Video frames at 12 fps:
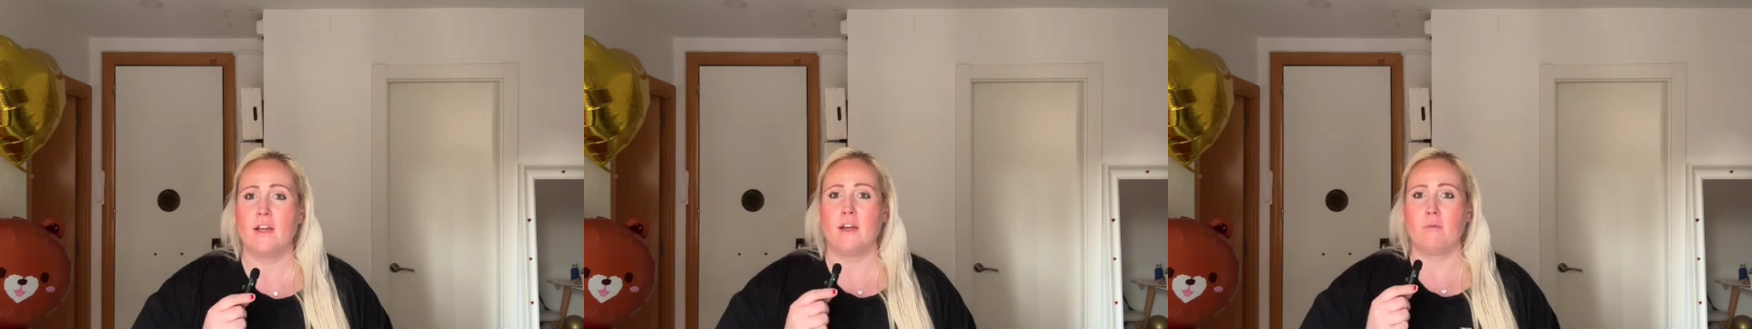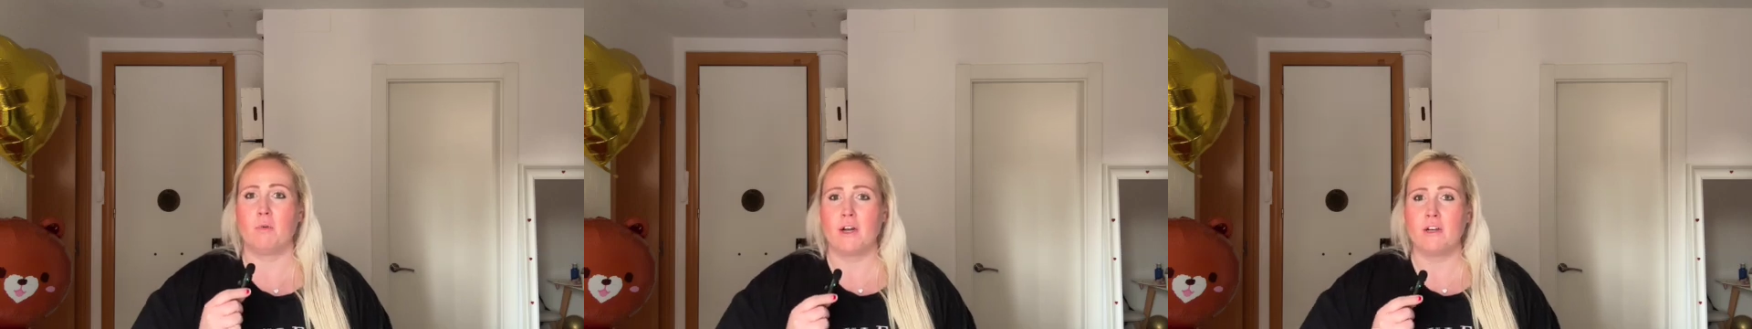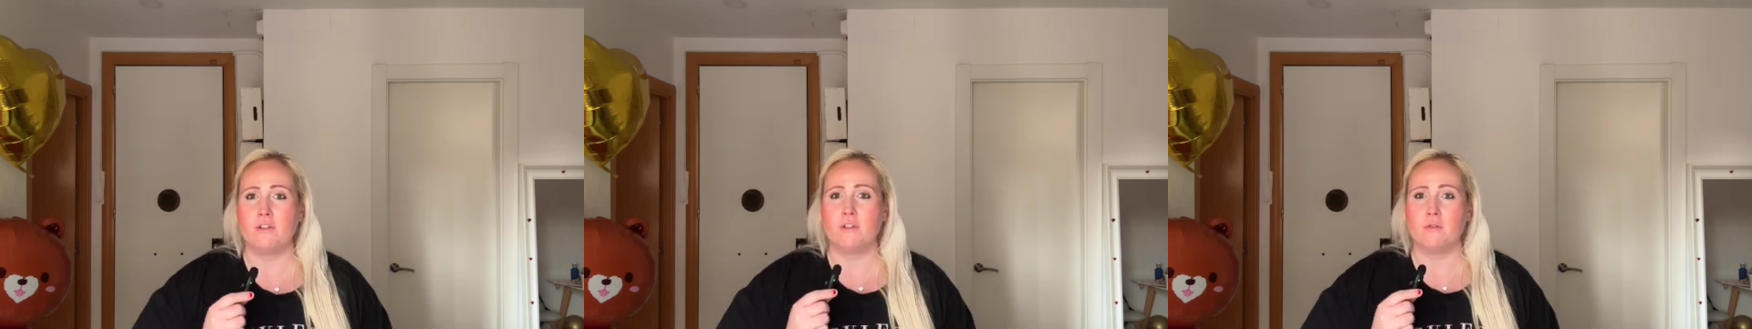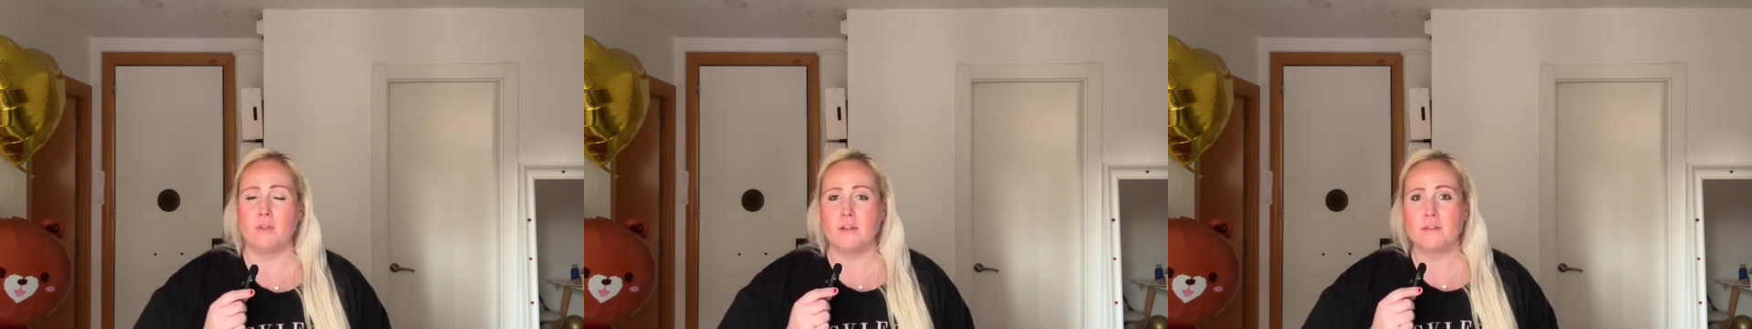And why did
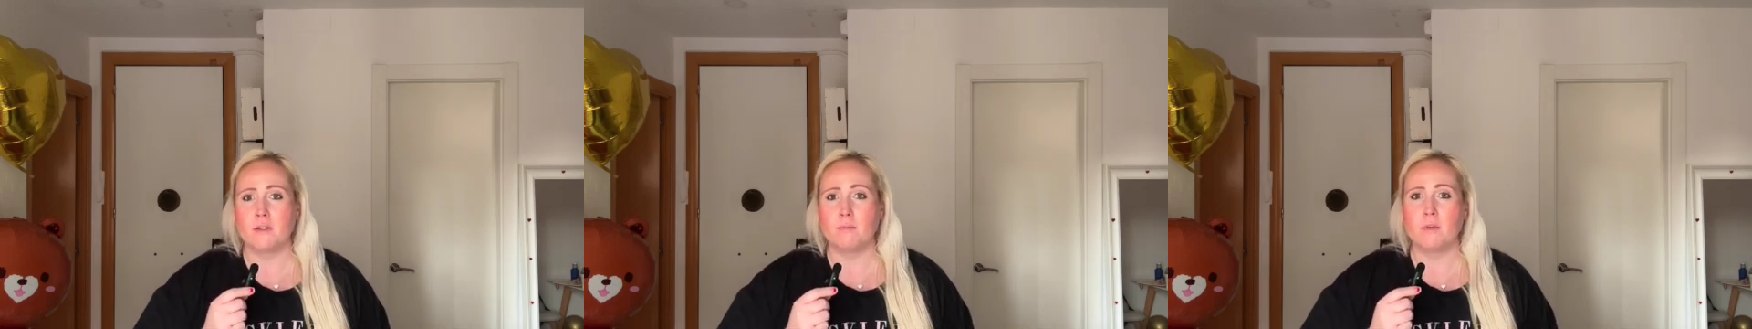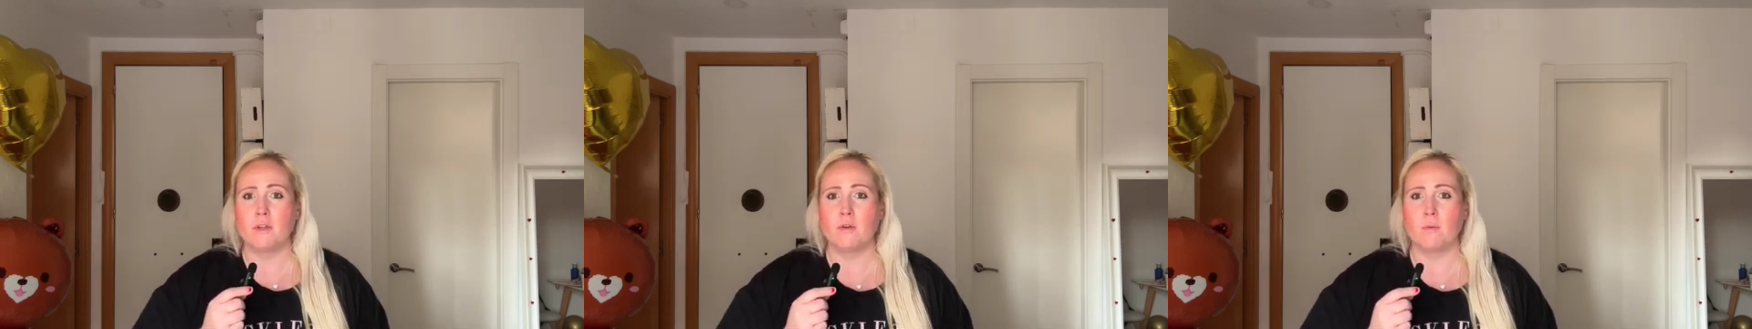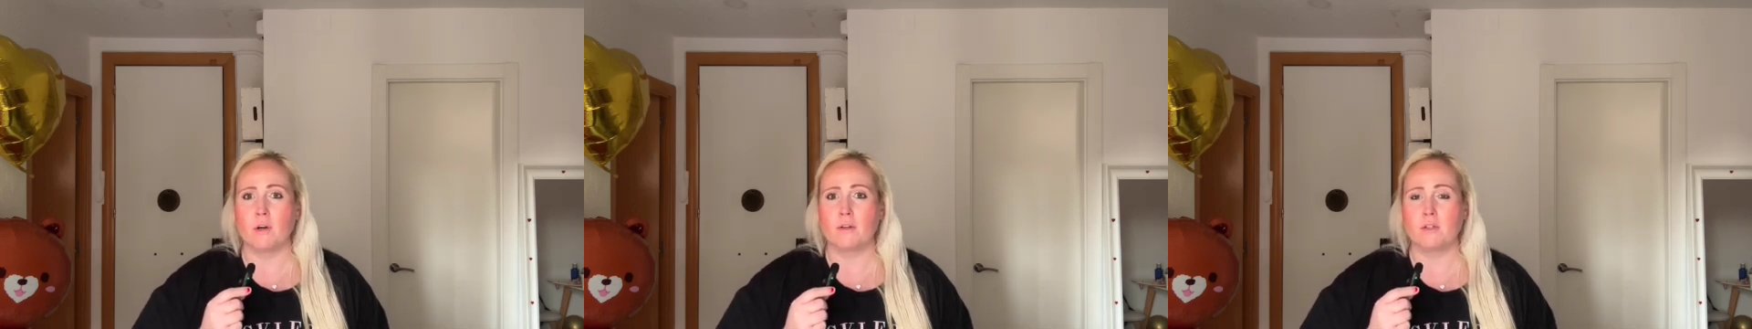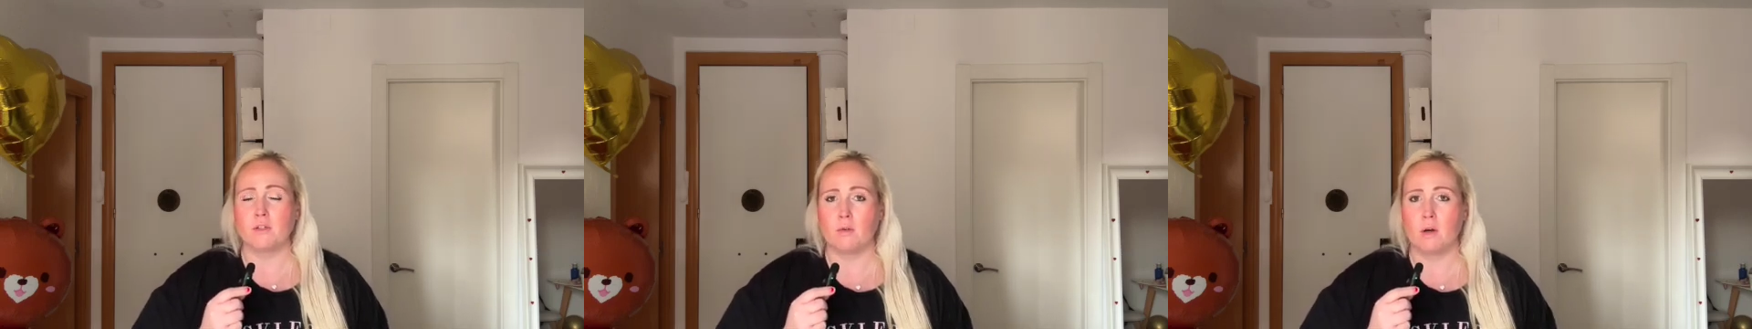you leave something you
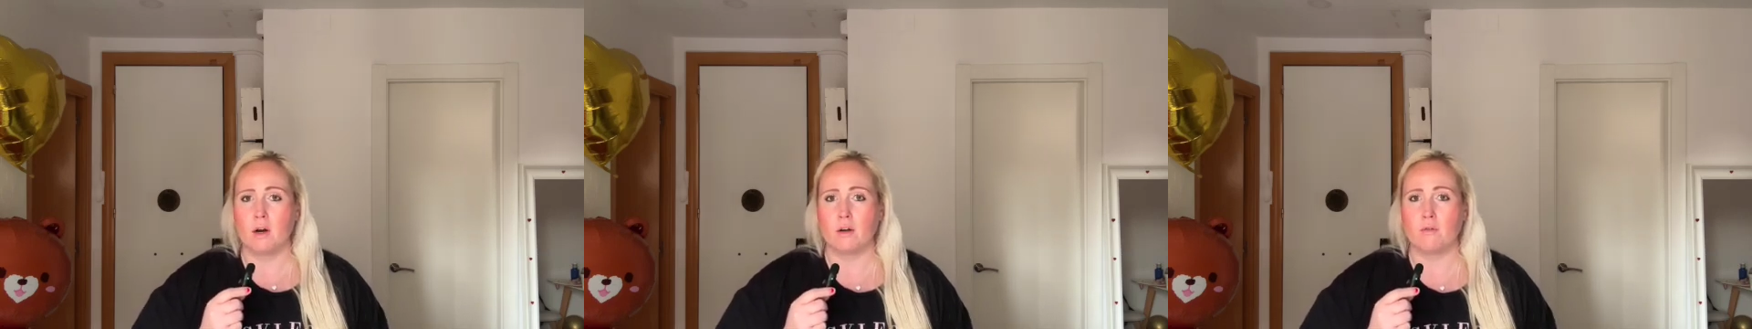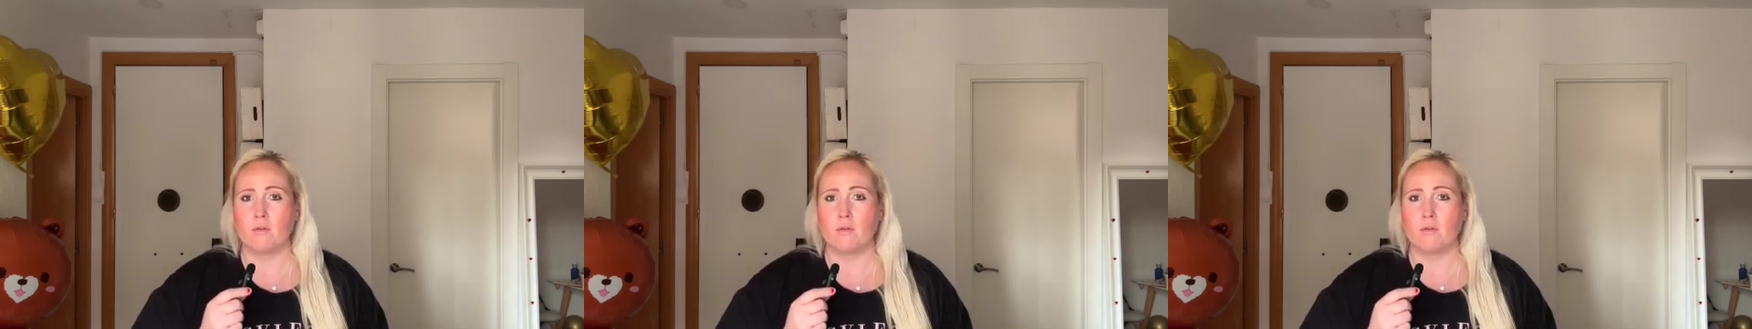worked so hard